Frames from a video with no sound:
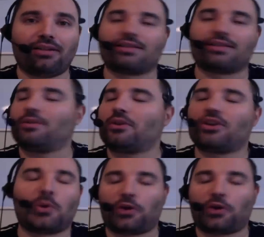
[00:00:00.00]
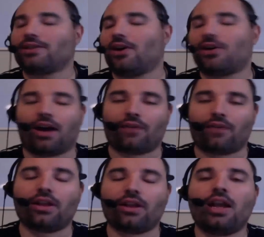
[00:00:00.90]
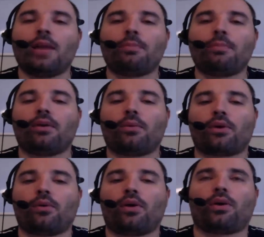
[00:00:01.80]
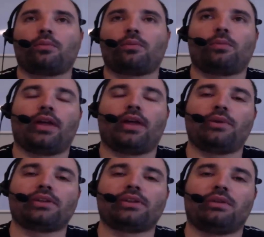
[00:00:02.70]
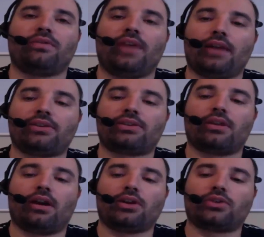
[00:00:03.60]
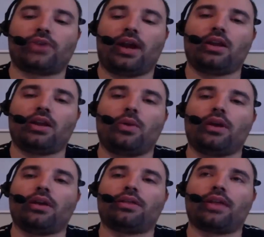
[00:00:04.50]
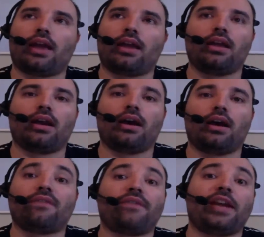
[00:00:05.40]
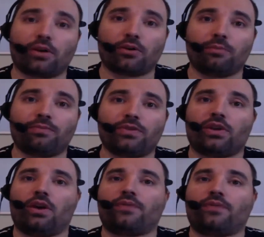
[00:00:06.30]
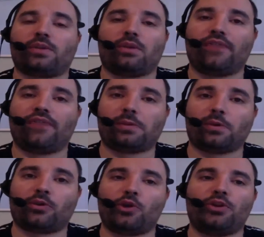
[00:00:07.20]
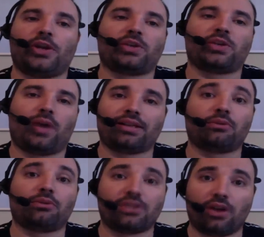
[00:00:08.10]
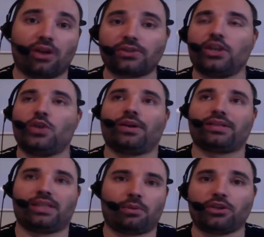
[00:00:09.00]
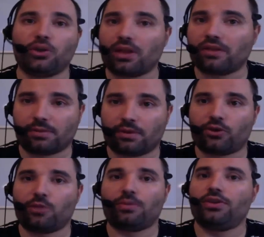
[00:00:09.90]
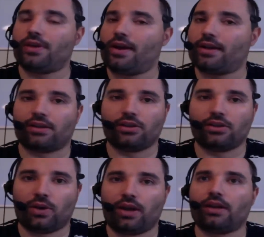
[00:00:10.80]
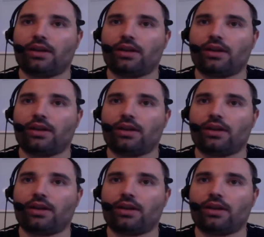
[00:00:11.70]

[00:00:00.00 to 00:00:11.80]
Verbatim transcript: Well, don't worry, it's all covered. But we're, we're, we're planning on doing some advanced uh, training with a uh, Facebook group. So if you guys want a Facebook group and you guys want to see the results and you want to see what we're doing in the Facebook group, you guys can join it.